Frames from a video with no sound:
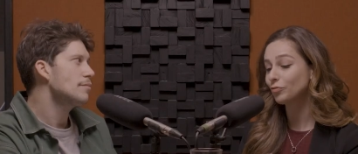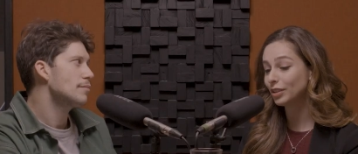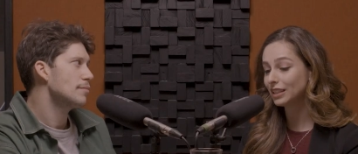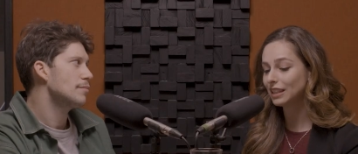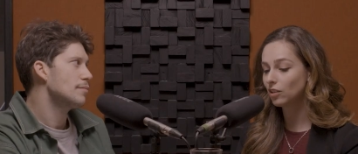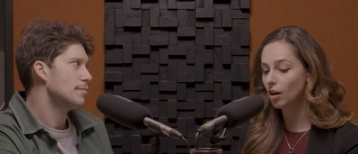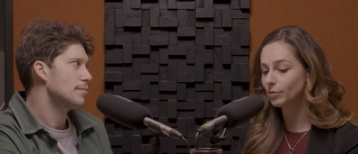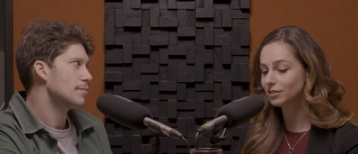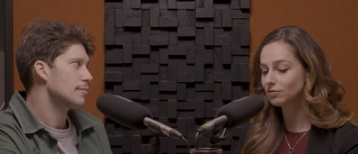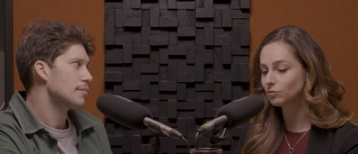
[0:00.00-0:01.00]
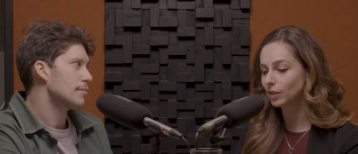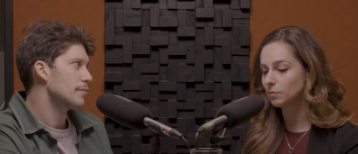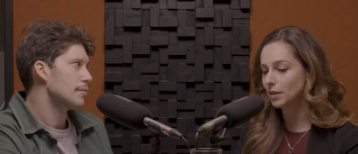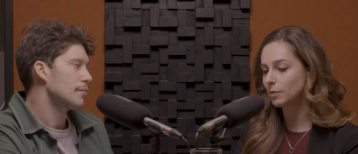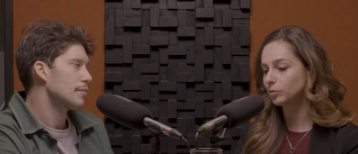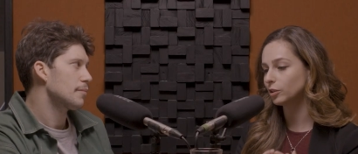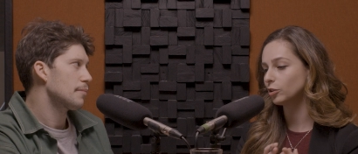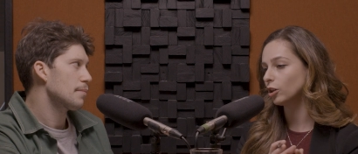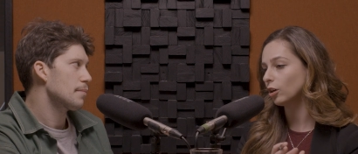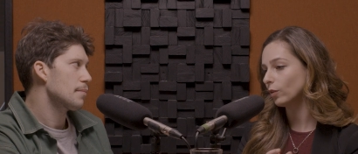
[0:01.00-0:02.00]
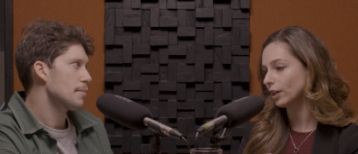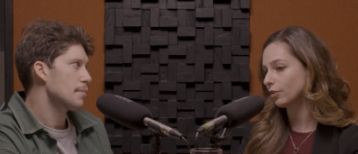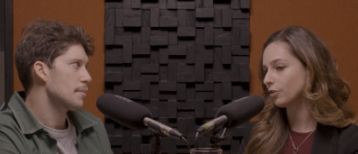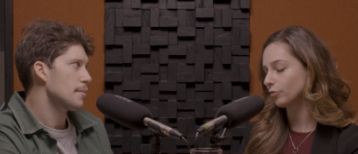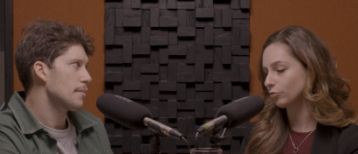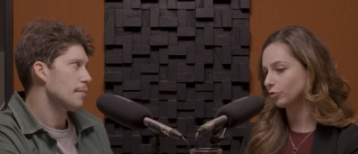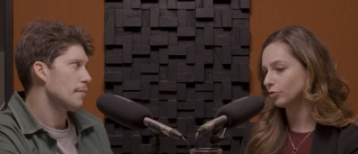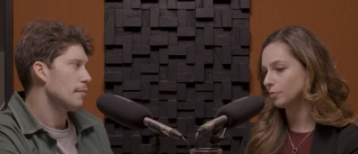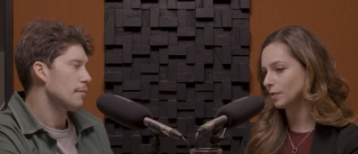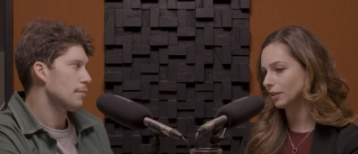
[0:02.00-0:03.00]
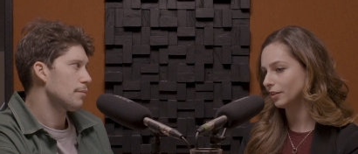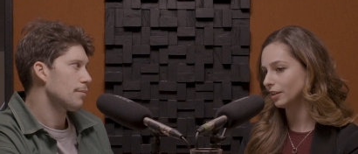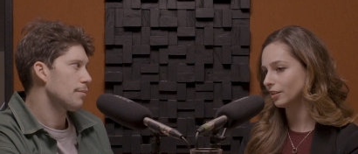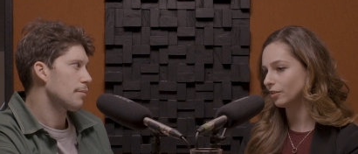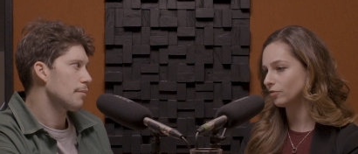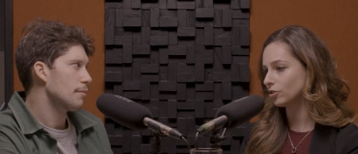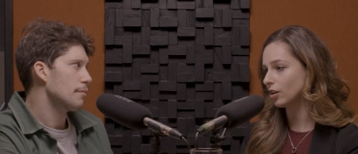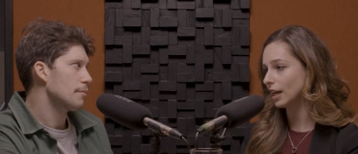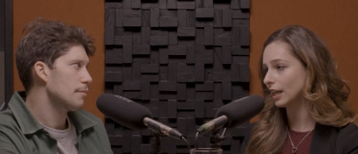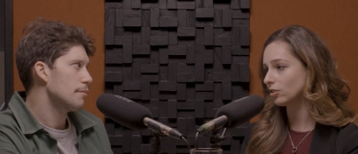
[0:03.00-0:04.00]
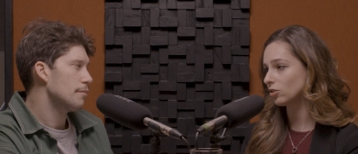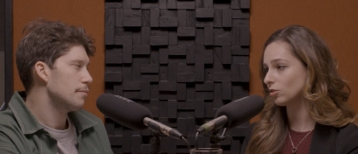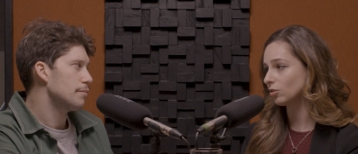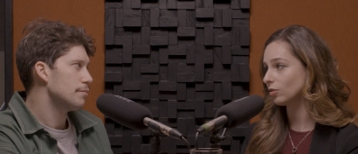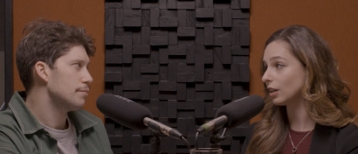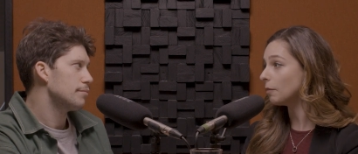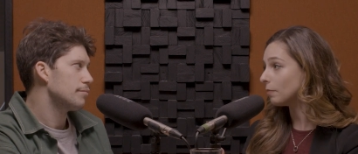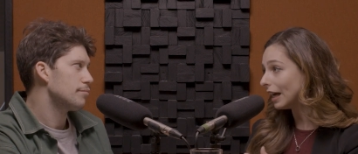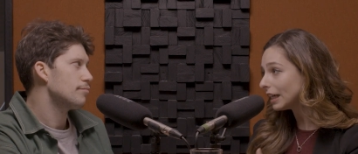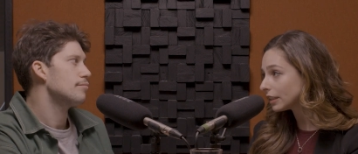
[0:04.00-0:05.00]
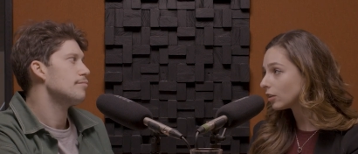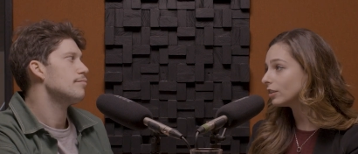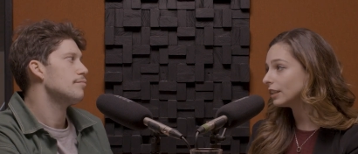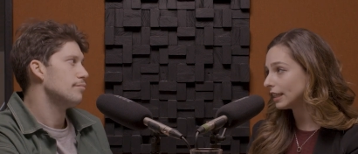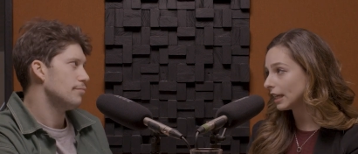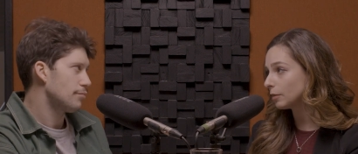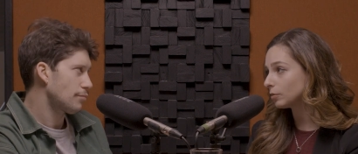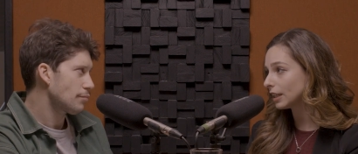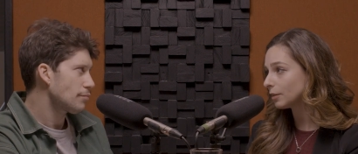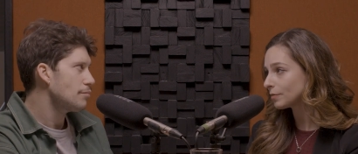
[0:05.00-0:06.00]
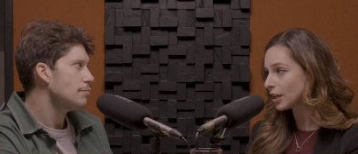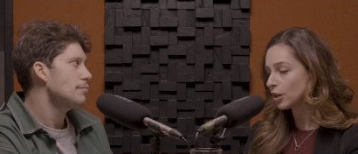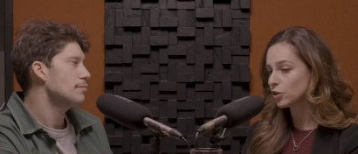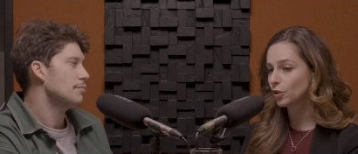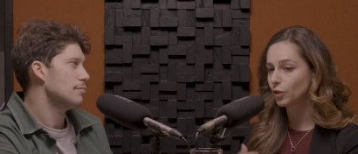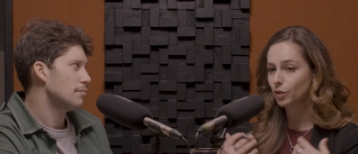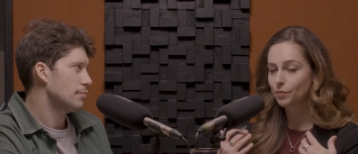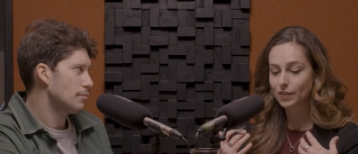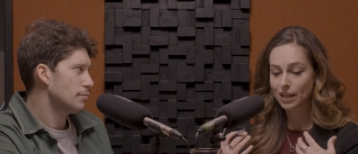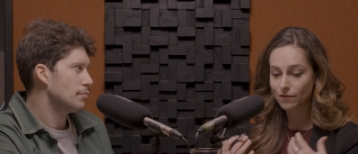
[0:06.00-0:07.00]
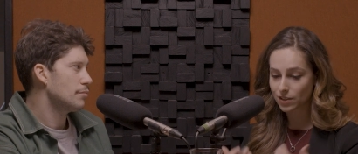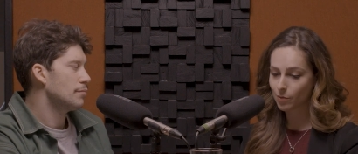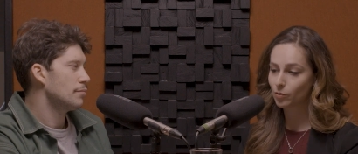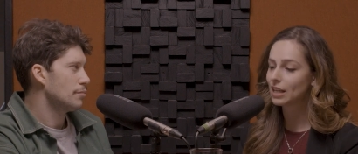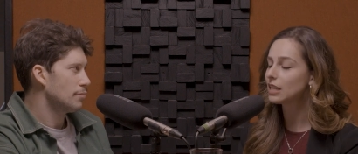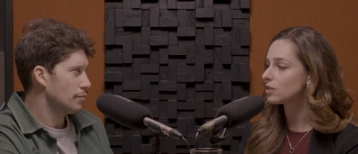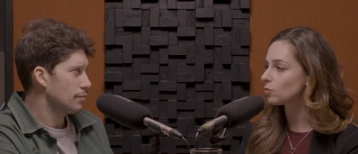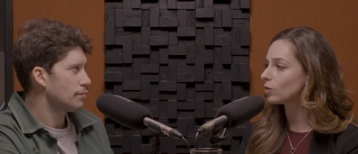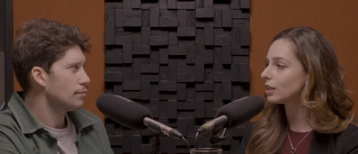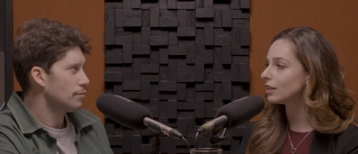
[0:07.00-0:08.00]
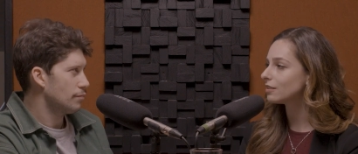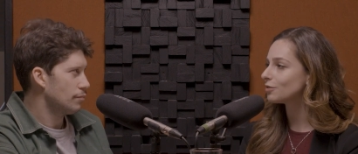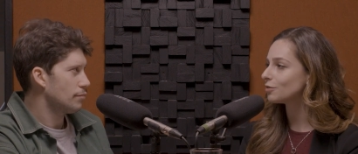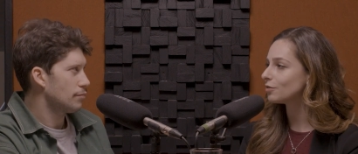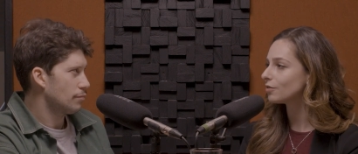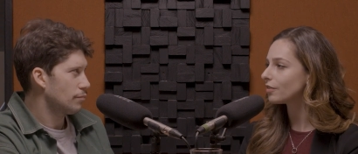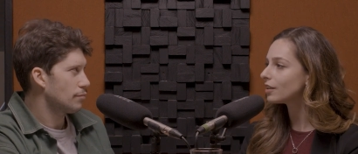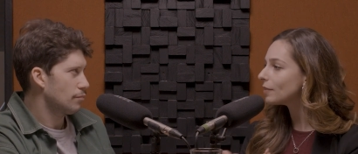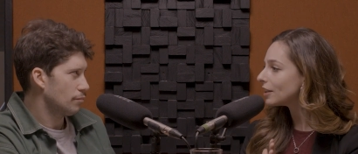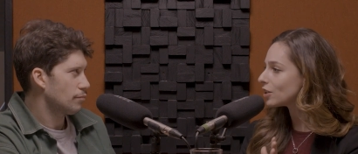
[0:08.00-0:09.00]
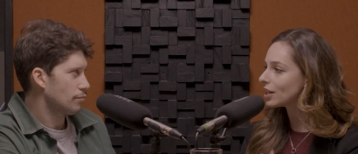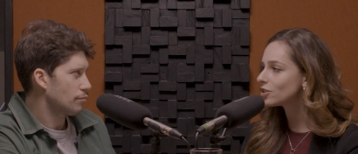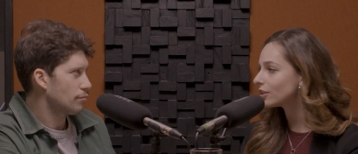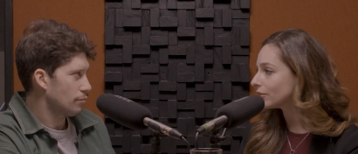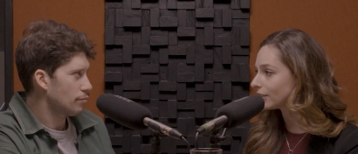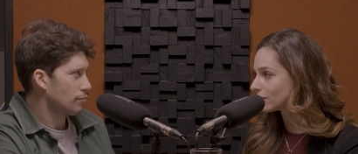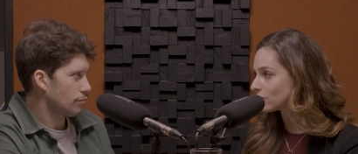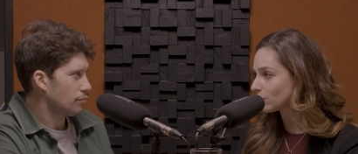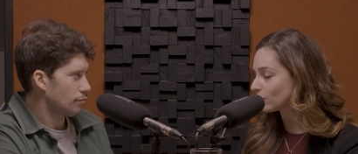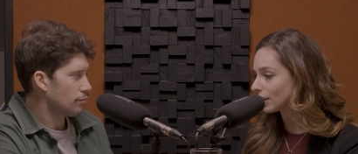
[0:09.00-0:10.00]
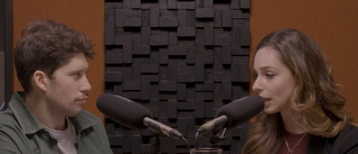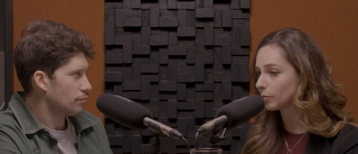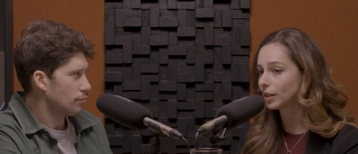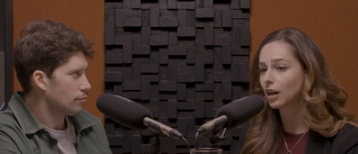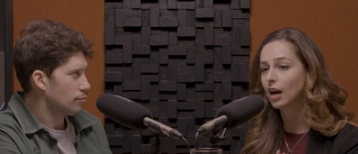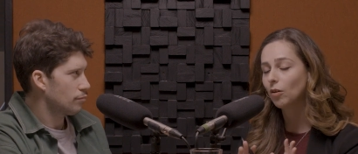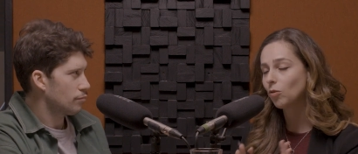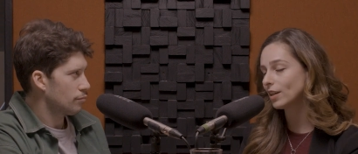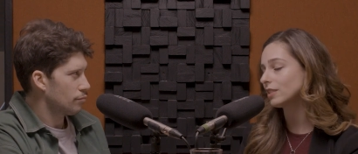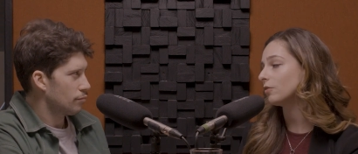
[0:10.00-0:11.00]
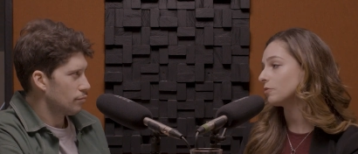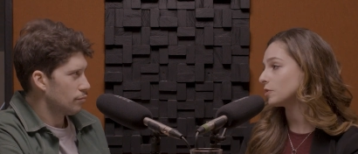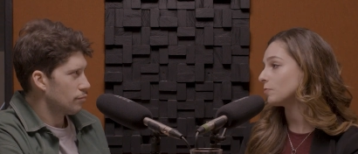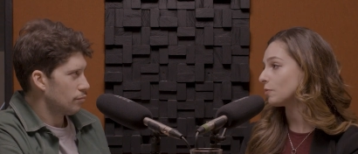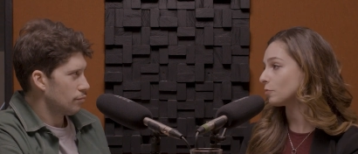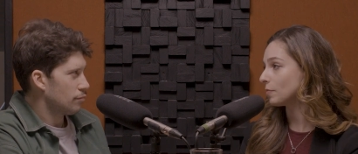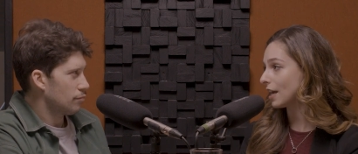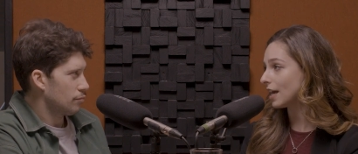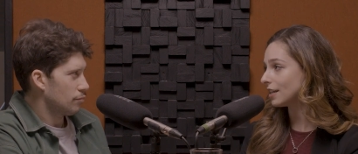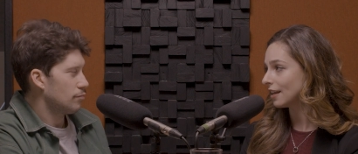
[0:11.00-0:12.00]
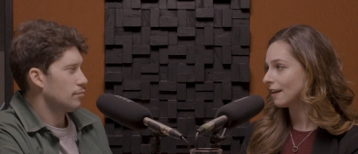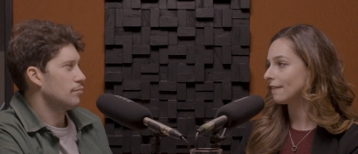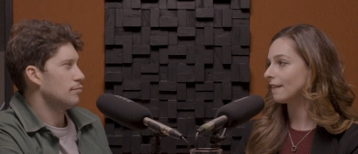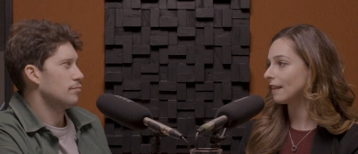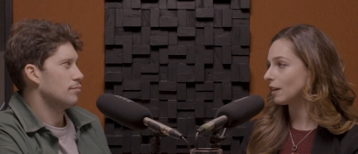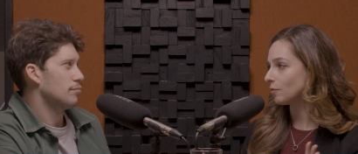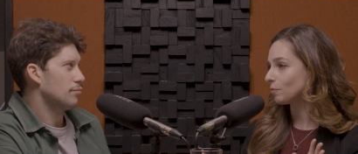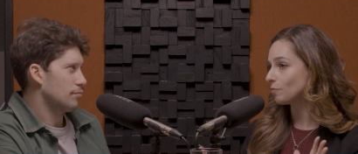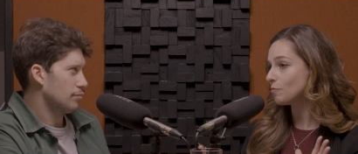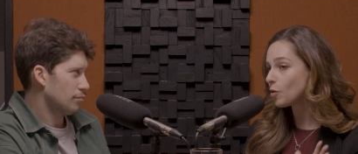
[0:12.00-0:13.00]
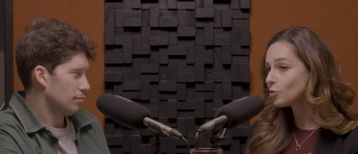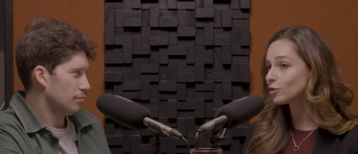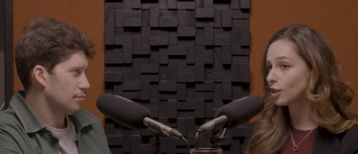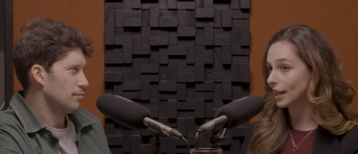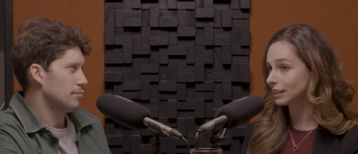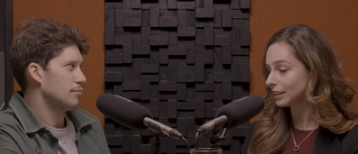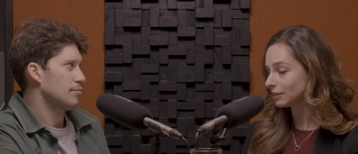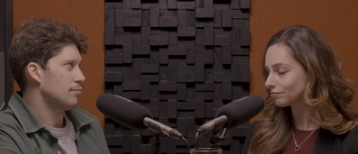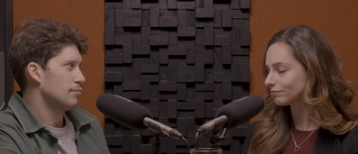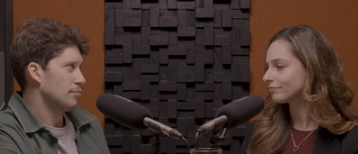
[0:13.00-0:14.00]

Speaker 1: Really common when people are going through a period of trying to cut back on their gambling. So if someone is wanting to think about changing their relationship with gambling, I always tell them to be prepared that they most likely